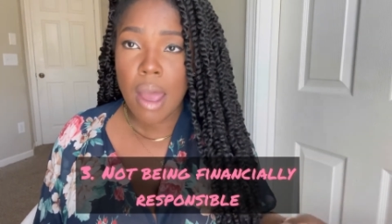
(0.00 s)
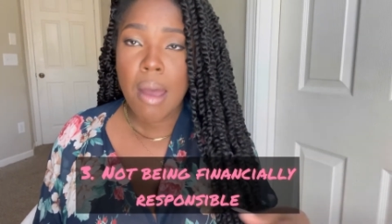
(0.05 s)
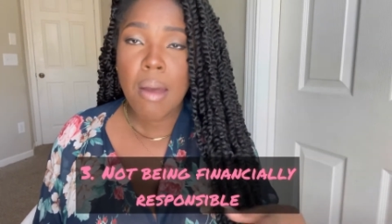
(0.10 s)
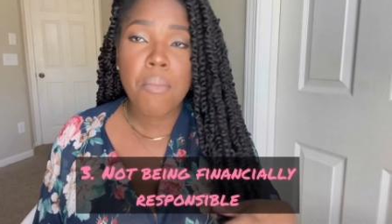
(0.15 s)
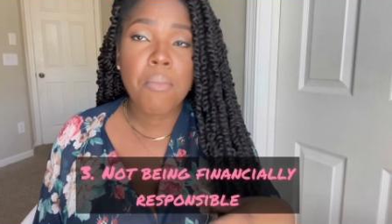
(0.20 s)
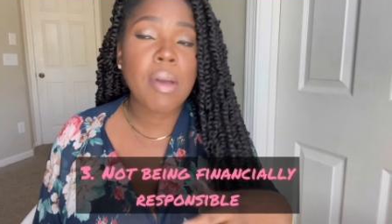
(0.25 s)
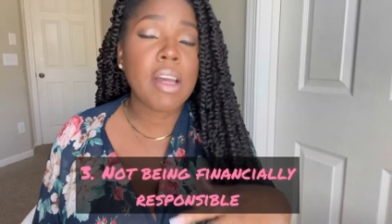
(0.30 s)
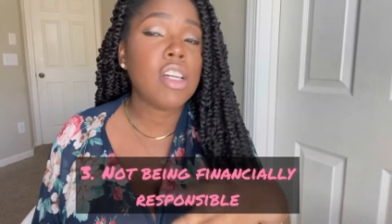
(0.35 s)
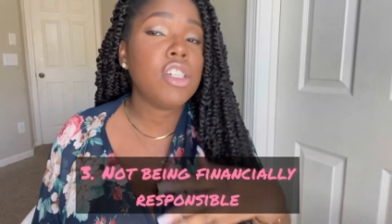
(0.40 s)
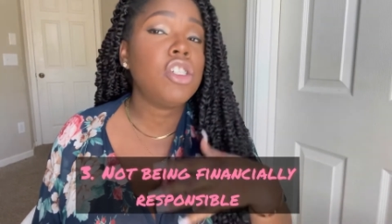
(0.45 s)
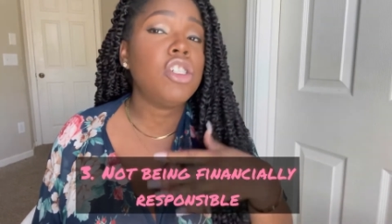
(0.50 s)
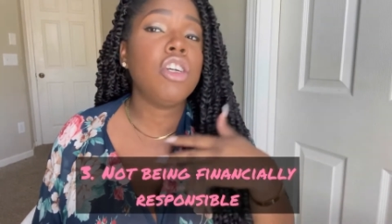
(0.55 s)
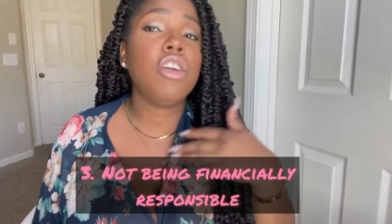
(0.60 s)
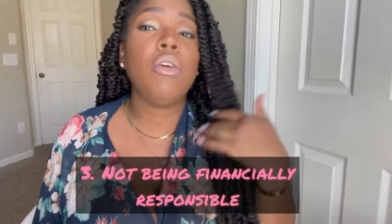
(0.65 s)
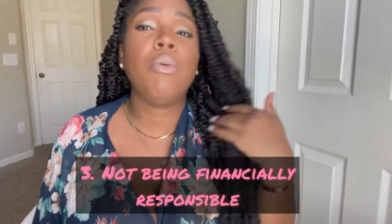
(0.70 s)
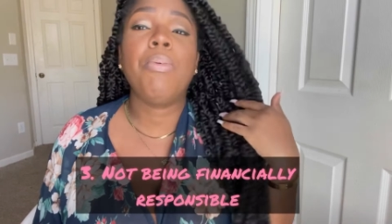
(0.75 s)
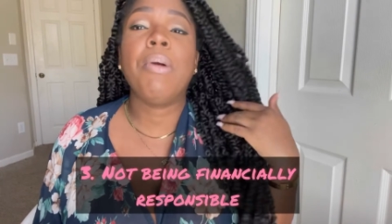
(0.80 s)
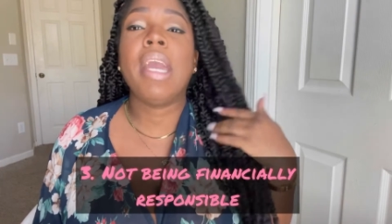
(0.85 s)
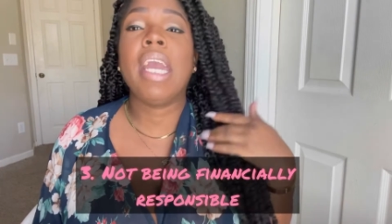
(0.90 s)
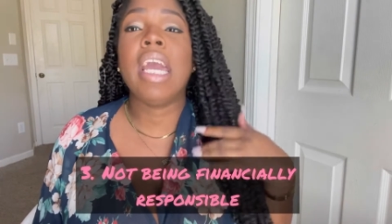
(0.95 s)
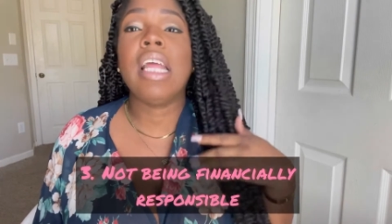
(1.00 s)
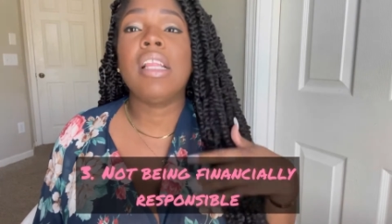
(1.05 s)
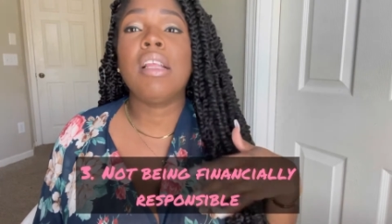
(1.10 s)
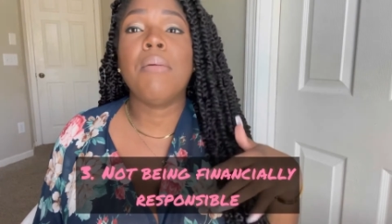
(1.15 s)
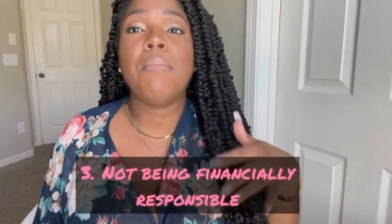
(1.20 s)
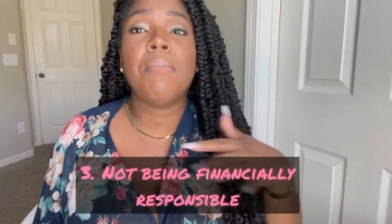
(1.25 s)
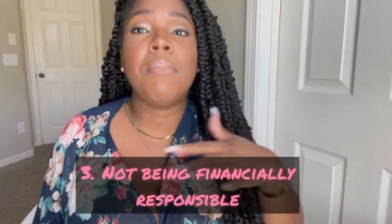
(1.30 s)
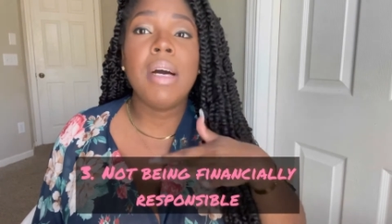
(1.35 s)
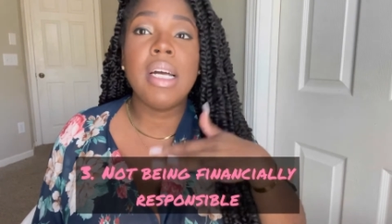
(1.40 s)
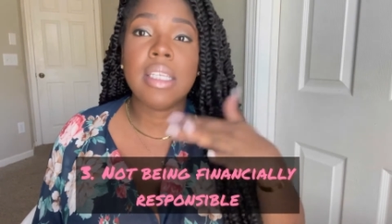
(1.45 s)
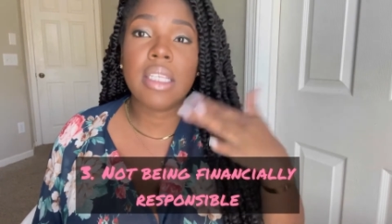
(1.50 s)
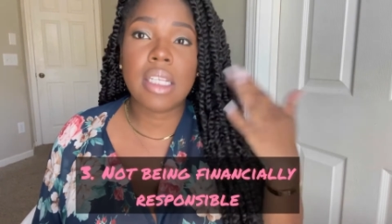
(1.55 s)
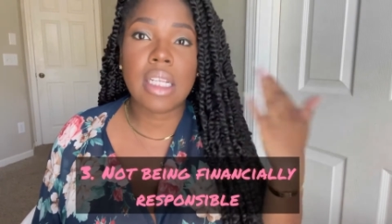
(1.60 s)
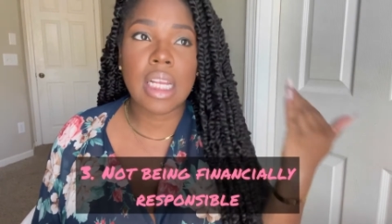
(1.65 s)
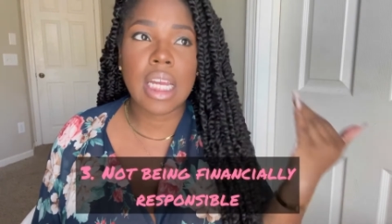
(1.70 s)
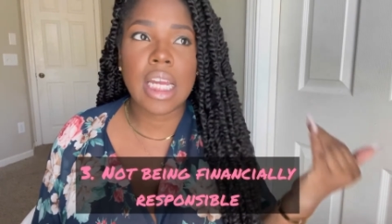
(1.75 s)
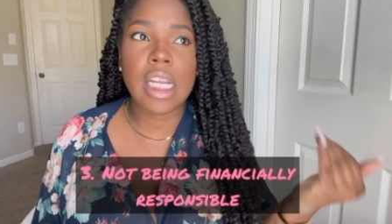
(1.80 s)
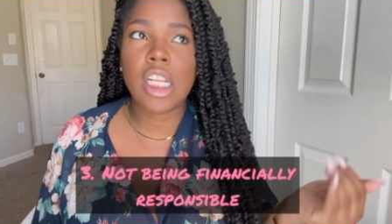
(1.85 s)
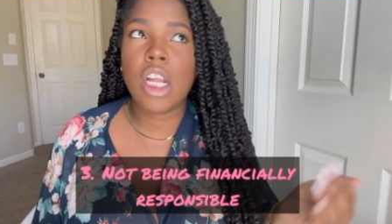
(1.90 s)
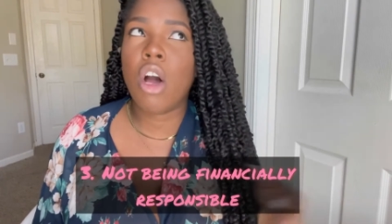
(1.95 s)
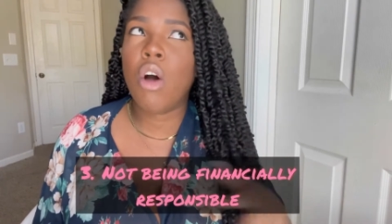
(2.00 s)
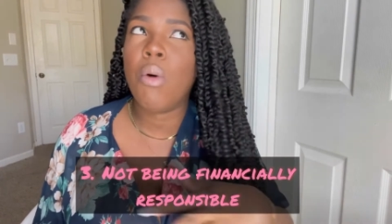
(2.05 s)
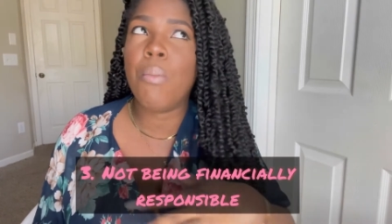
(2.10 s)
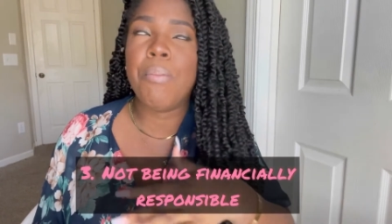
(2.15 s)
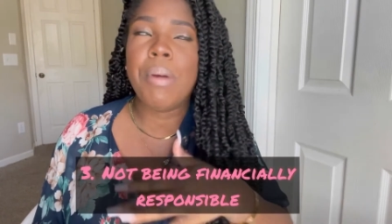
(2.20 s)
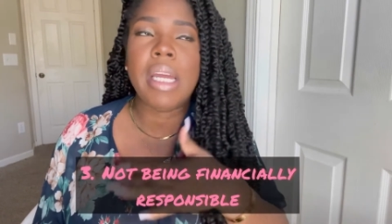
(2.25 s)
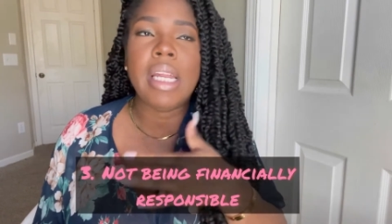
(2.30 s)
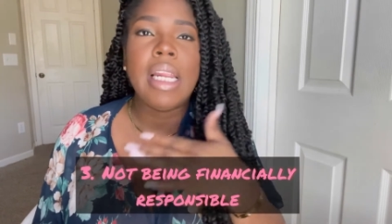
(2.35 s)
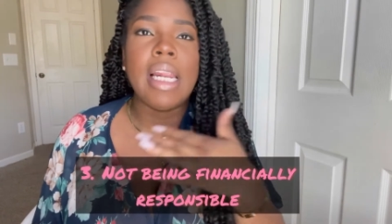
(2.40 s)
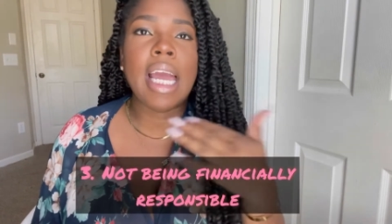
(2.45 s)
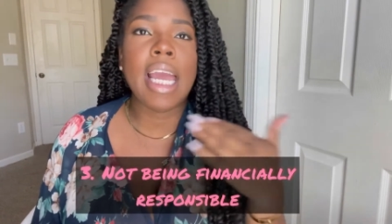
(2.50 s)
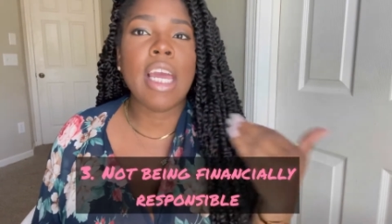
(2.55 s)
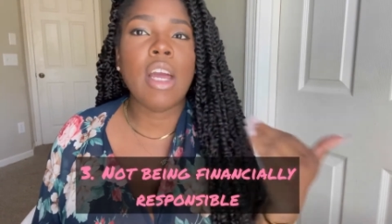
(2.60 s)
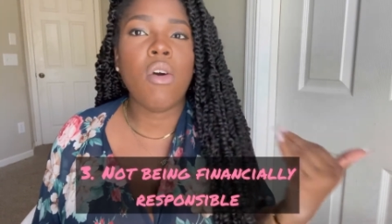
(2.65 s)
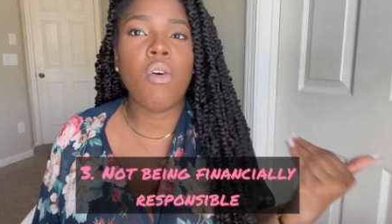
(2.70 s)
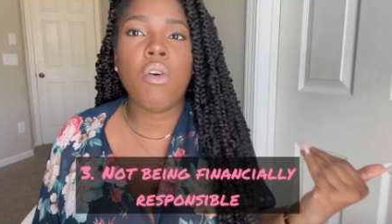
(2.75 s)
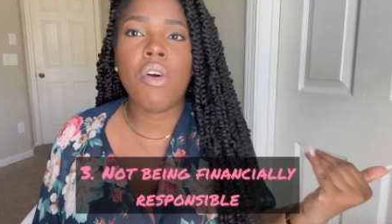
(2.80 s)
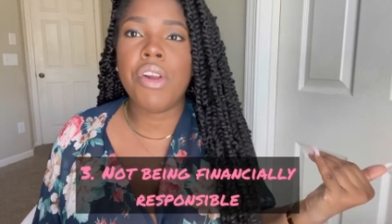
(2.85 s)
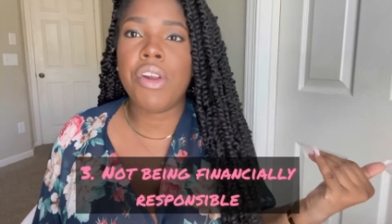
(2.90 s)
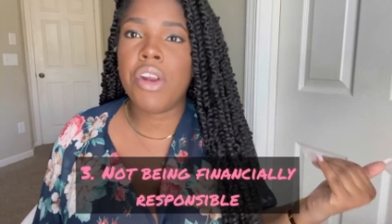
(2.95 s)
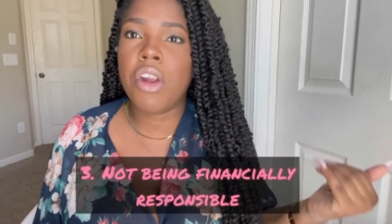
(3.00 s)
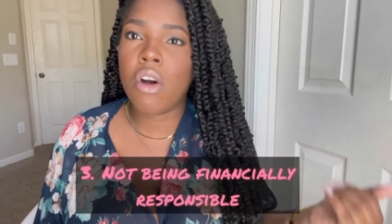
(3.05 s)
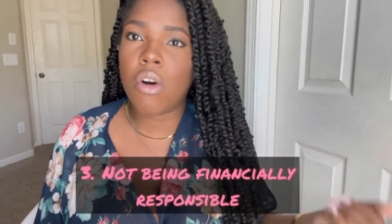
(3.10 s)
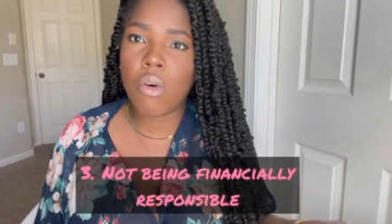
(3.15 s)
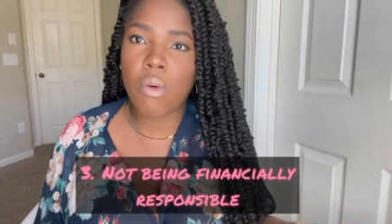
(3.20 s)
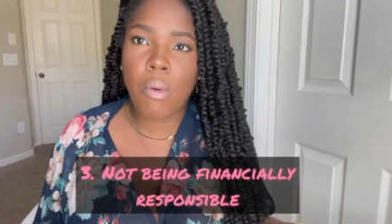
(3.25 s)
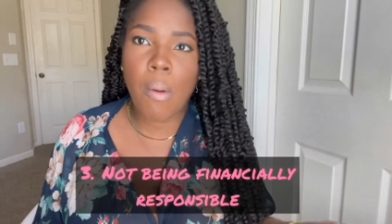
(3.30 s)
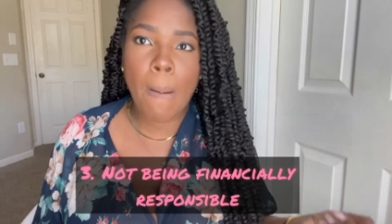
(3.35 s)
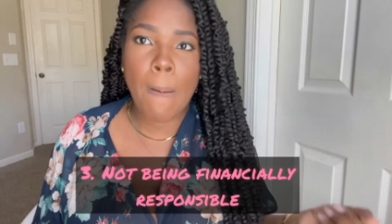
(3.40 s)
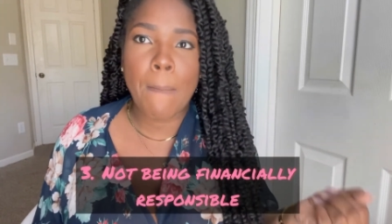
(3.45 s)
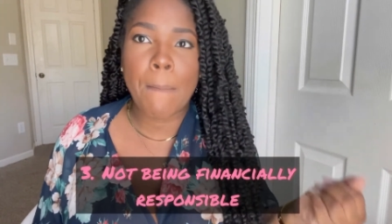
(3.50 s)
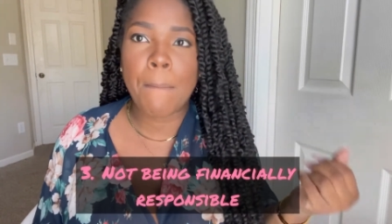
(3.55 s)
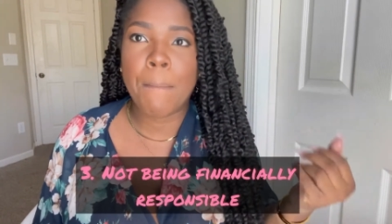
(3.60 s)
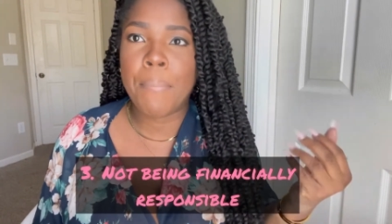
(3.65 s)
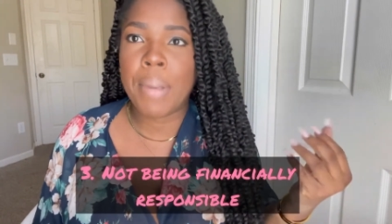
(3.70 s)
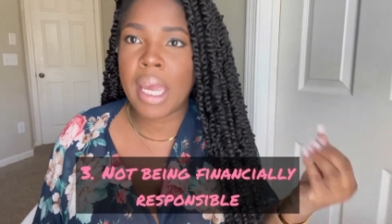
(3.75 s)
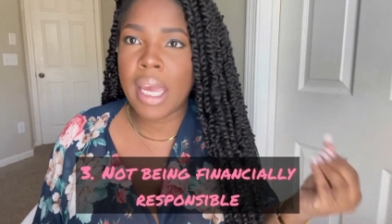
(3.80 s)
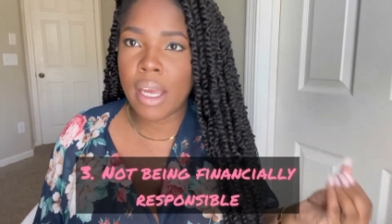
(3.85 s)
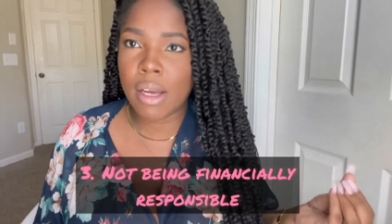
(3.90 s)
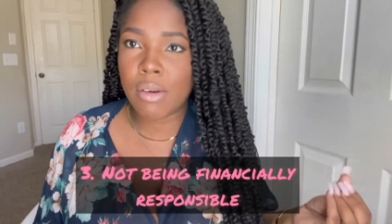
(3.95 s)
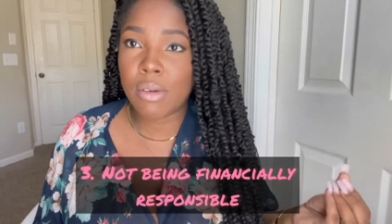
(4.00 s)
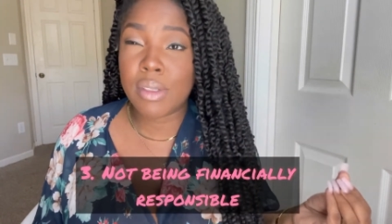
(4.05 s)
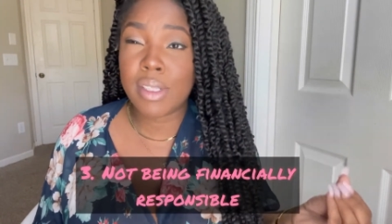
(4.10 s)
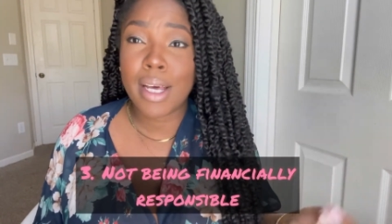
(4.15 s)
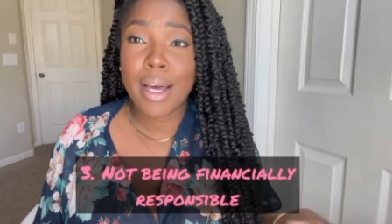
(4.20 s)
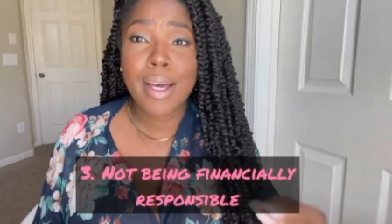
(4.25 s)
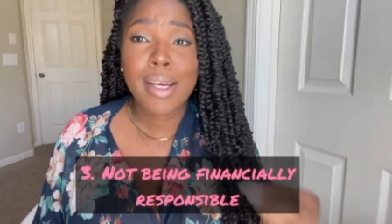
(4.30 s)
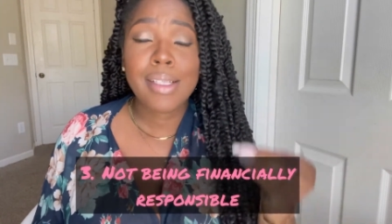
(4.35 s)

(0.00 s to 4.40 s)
Making sure you're paying the monthly. Don't be late on no bills.